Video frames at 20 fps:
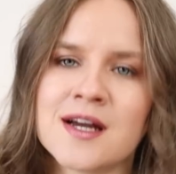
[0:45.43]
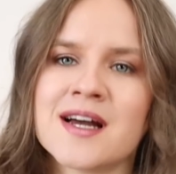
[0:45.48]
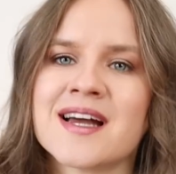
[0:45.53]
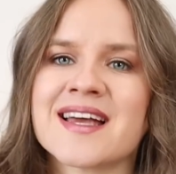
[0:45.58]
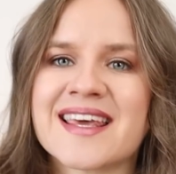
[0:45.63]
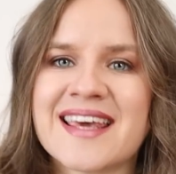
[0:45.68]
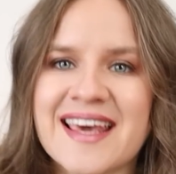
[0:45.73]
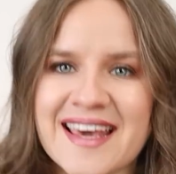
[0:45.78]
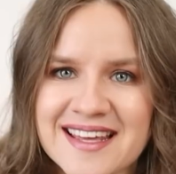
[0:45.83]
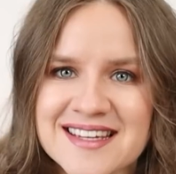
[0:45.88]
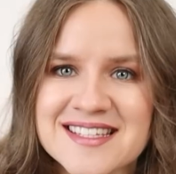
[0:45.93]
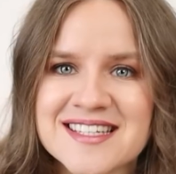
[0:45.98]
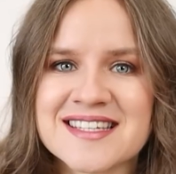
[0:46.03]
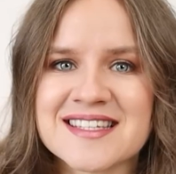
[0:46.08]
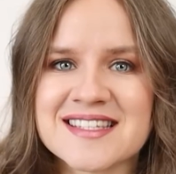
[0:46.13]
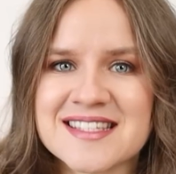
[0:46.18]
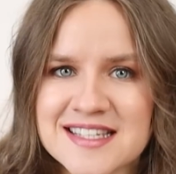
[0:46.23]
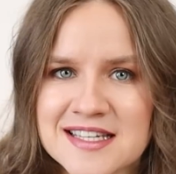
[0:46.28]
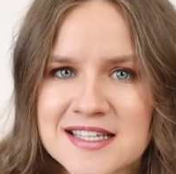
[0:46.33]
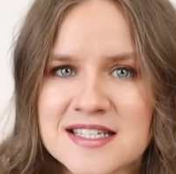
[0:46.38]
Can't
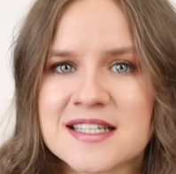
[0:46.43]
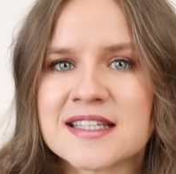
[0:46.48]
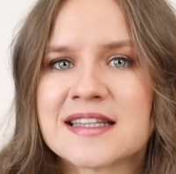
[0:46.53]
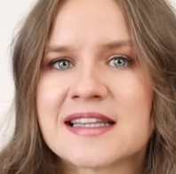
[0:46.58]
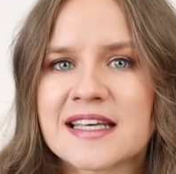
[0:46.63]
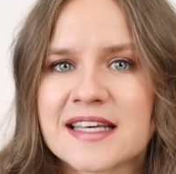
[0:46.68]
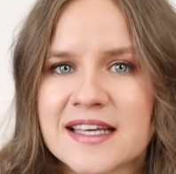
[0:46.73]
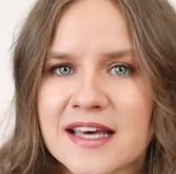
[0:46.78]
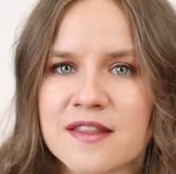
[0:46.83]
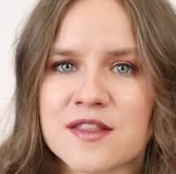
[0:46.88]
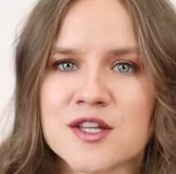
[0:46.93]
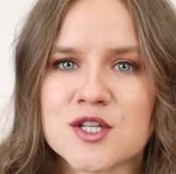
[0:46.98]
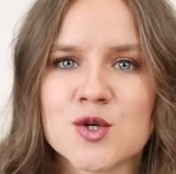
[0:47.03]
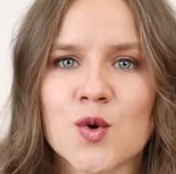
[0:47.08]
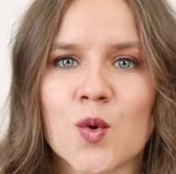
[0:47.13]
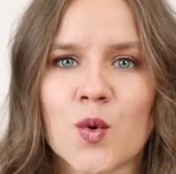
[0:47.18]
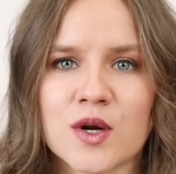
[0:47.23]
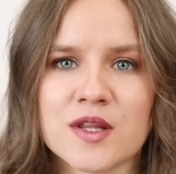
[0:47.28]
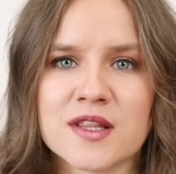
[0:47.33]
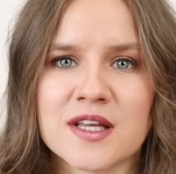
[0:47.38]
consistently get the
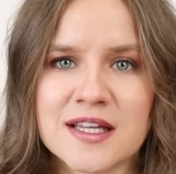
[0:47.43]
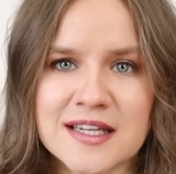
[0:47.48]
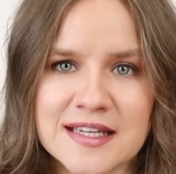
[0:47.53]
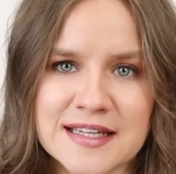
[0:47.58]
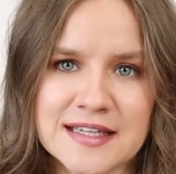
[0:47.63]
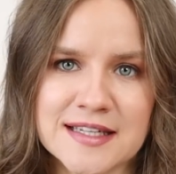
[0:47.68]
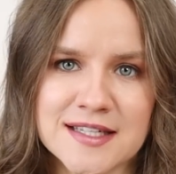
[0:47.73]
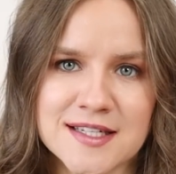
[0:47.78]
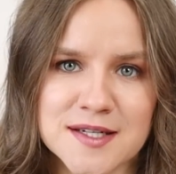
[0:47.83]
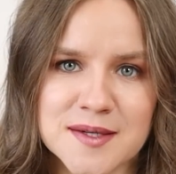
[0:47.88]
score they need,